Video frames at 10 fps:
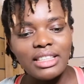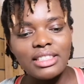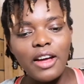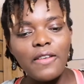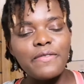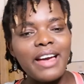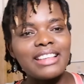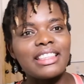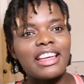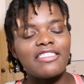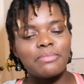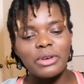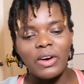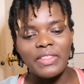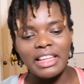So first thing I've
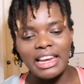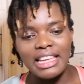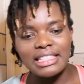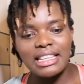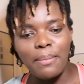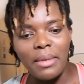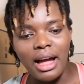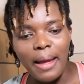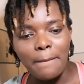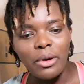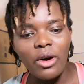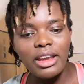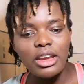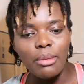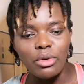put on the list, my
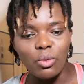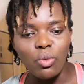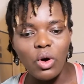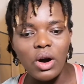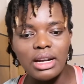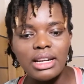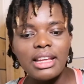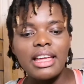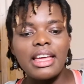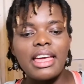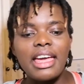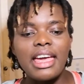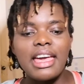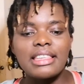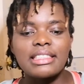point number 1
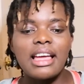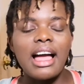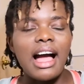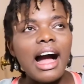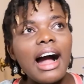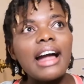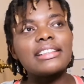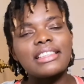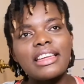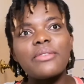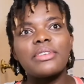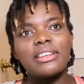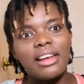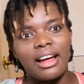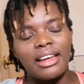is I didn't
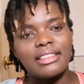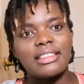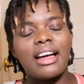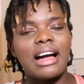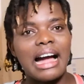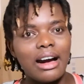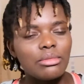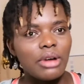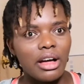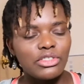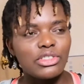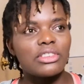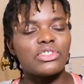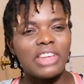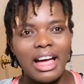realize how much
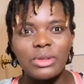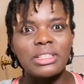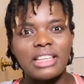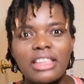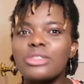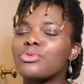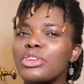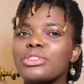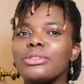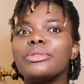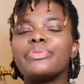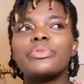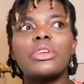Charles Taze Russell